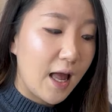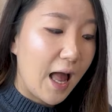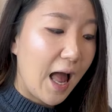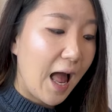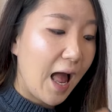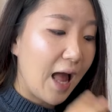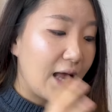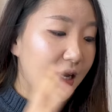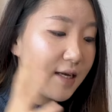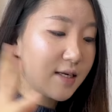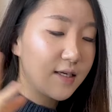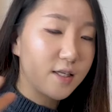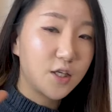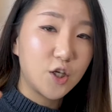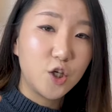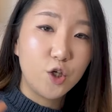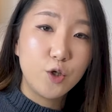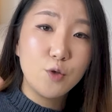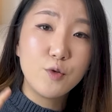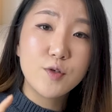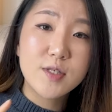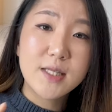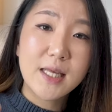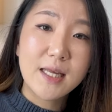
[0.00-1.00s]
and
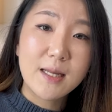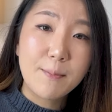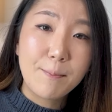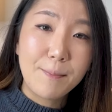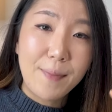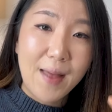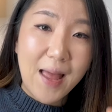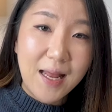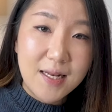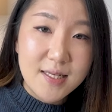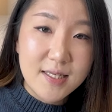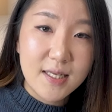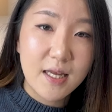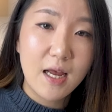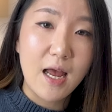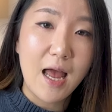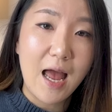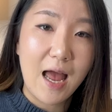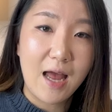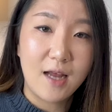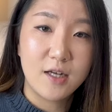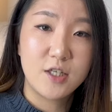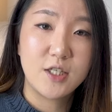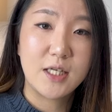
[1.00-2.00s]
using better
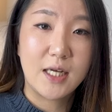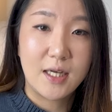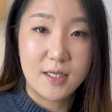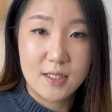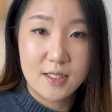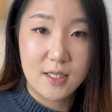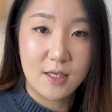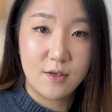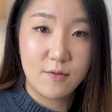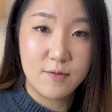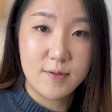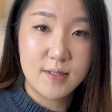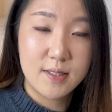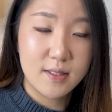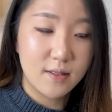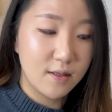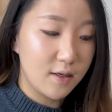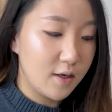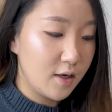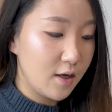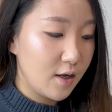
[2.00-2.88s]
adjectives.